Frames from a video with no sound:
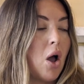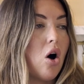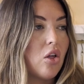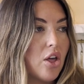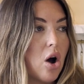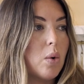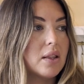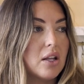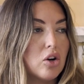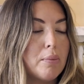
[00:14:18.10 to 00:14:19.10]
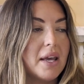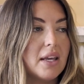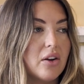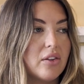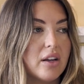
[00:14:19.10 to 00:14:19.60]
Although a little bit
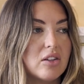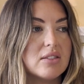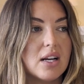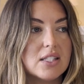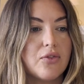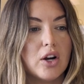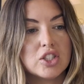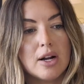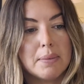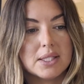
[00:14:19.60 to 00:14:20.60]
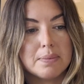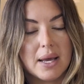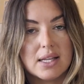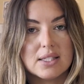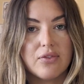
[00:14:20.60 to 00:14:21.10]
here and there does freshen up a
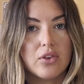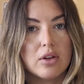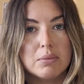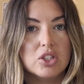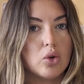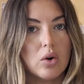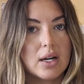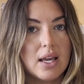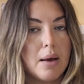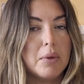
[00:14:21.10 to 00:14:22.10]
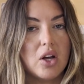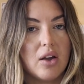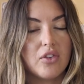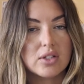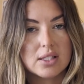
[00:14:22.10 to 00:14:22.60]
space, for the majority, I'm looking
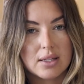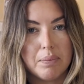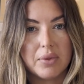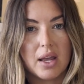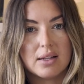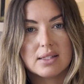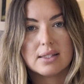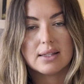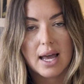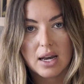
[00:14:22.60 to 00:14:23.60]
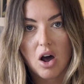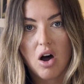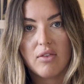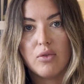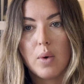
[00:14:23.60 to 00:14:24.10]
for something a slight
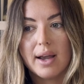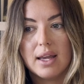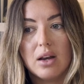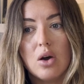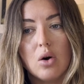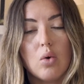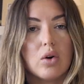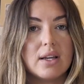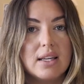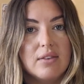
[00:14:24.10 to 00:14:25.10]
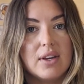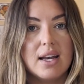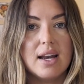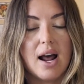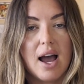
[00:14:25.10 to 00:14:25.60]
off-white or even
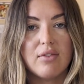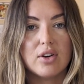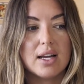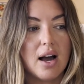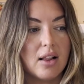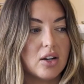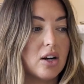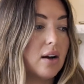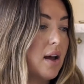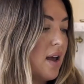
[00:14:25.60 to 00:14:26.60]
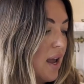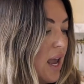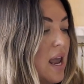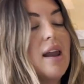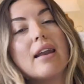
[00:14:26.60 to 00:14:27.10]
an ivory color,
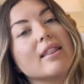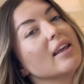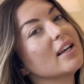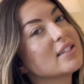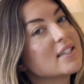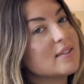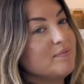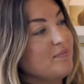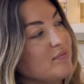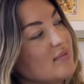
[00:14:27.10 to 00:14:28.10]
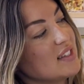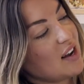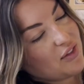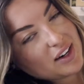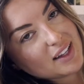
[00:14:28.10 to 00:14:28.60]
and this
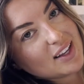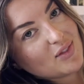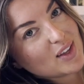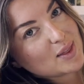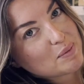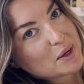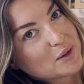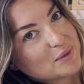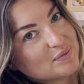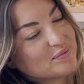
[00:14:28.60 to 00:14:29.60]
definitely fit the bill.